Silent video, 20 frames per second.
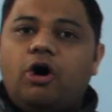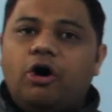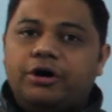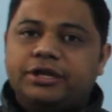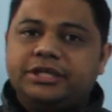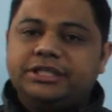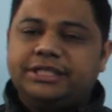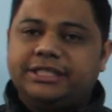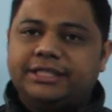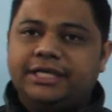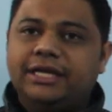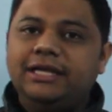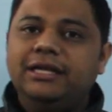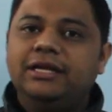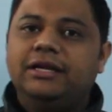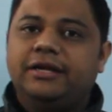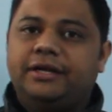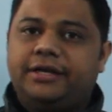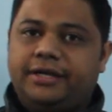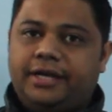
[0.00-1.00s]

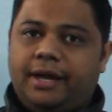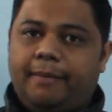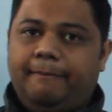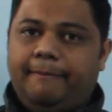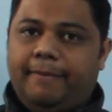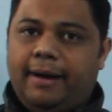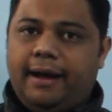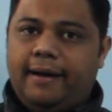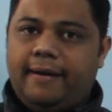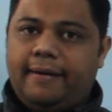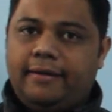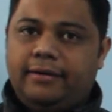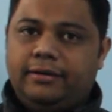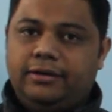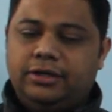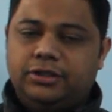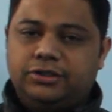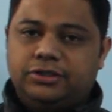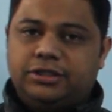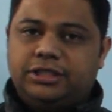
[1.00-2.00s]
original number.
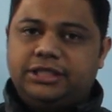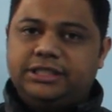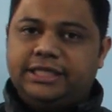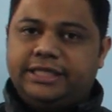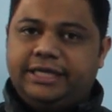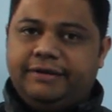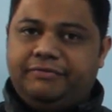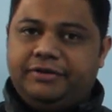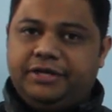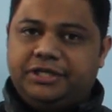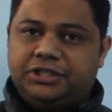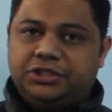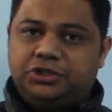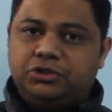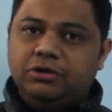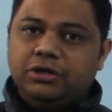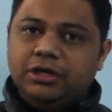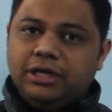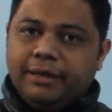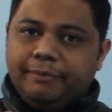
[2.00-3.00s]
So this is the definition.
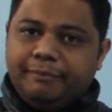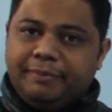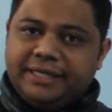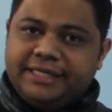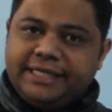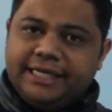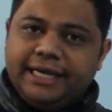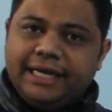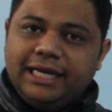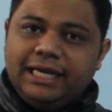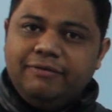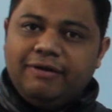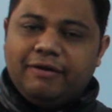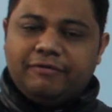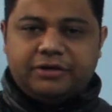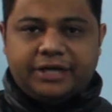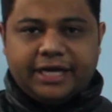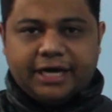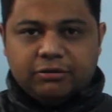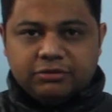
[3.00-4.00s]
So basically we
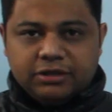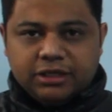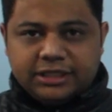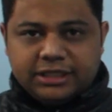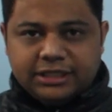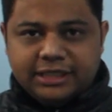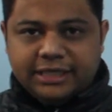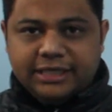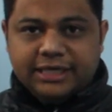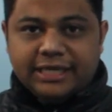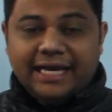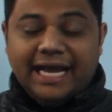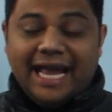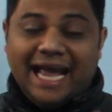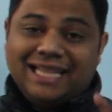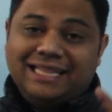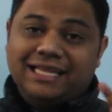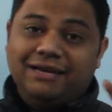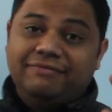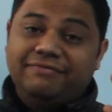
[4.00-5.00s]
have to take out the digit
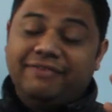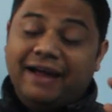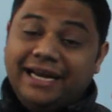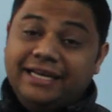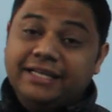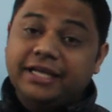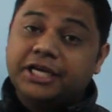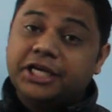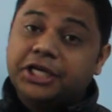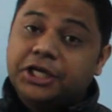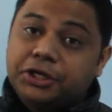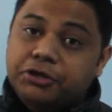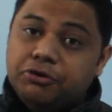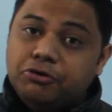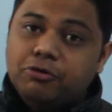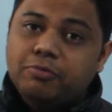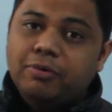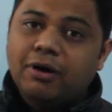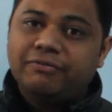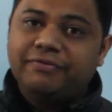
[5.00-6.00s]
and then find the
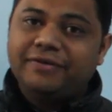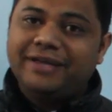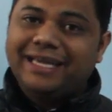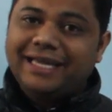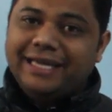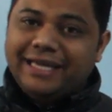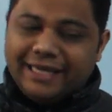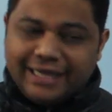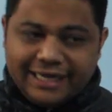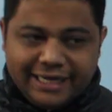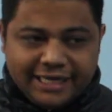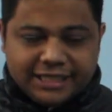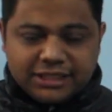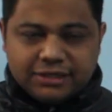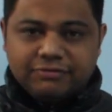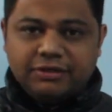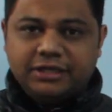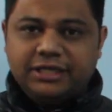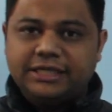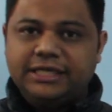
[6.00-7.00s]
cube of each
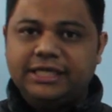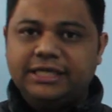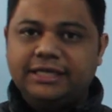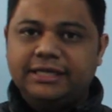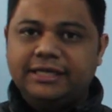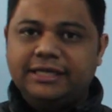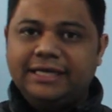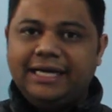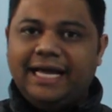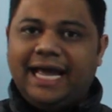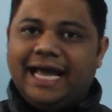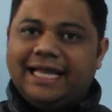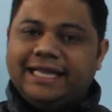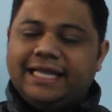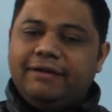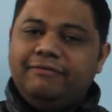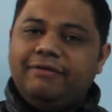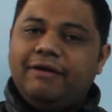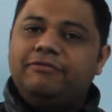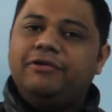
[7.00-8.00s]
of the digit, and
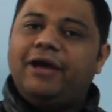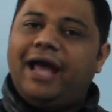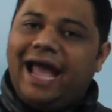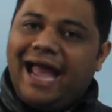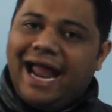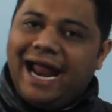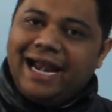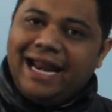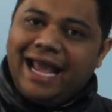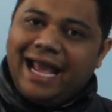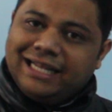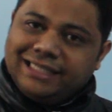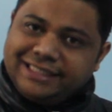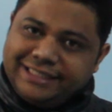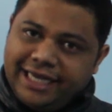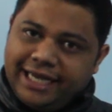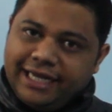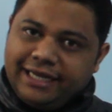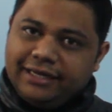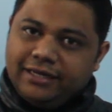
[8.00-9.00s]
then we have to add and
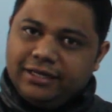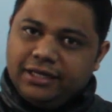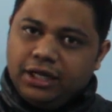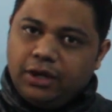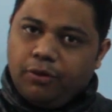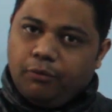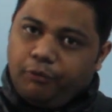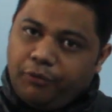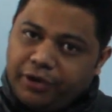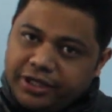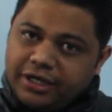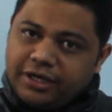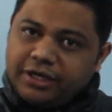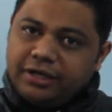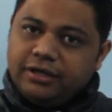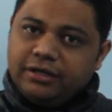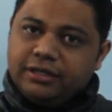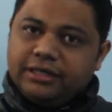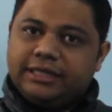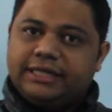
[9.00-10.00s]
check
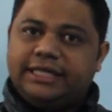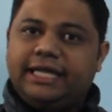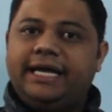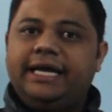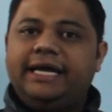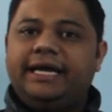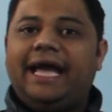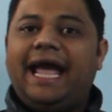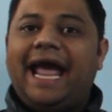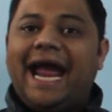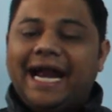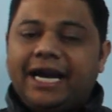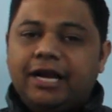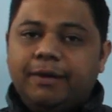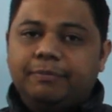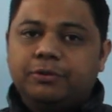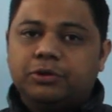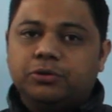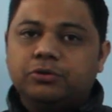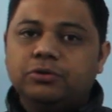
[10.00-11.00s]
whether they add
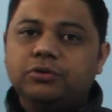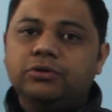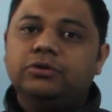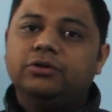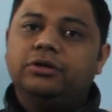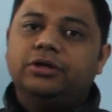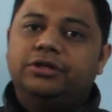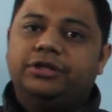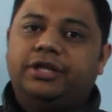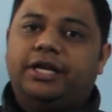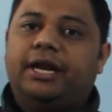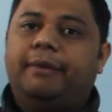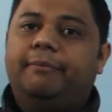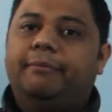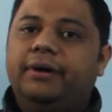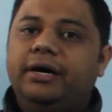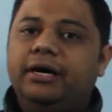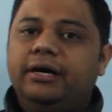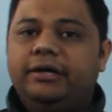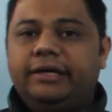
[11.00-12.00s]
up to the
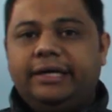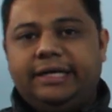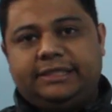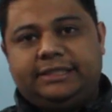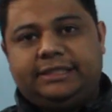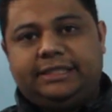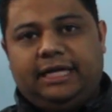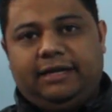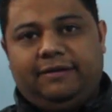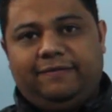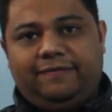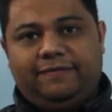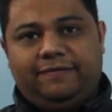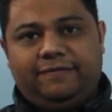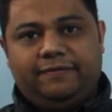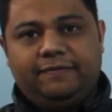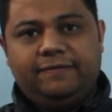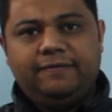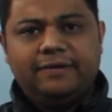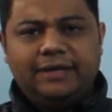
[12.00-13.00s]
number itself.
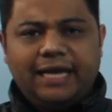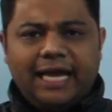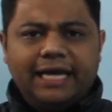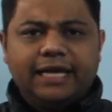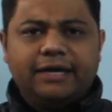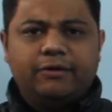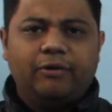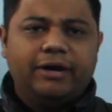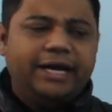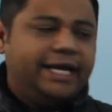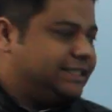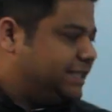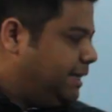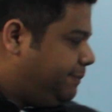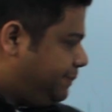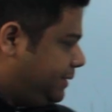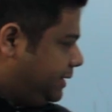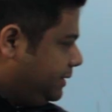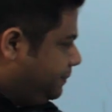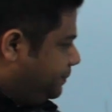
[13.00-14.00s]
Like one
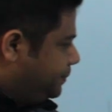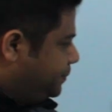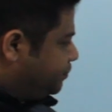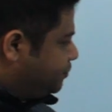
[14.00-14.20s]
example.